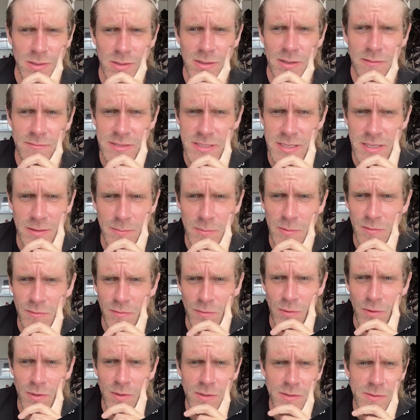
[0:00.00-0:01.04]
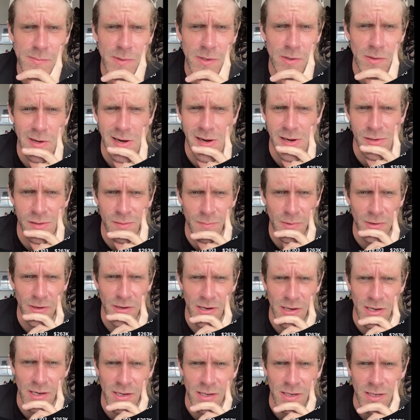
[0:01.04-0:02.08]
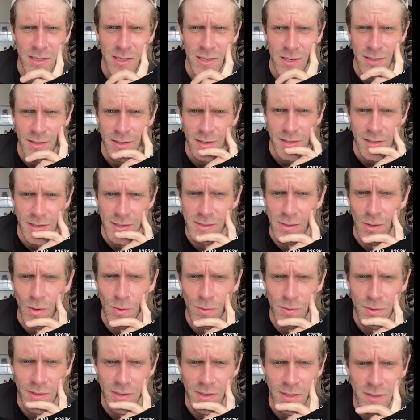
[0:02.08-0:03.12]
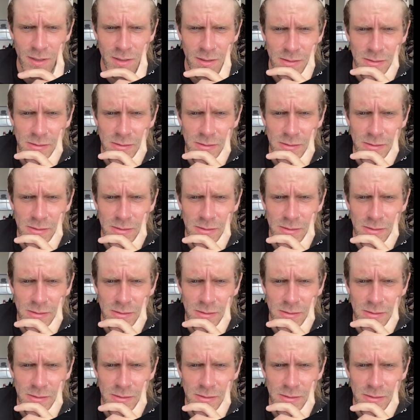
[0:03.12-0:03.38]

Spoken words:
I've seen it before. It's been around, but it's holding.